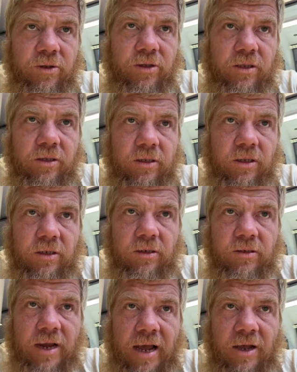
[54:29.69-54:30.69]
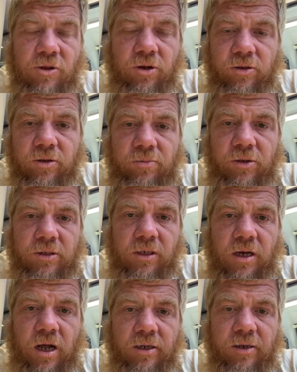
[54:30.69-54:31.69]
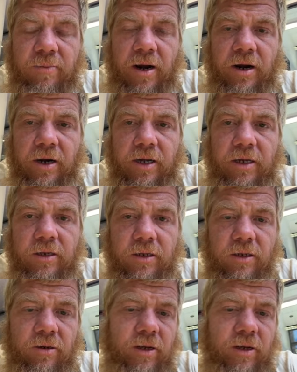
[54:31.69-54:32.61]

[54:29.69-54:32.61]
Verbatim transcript: within the national community called America.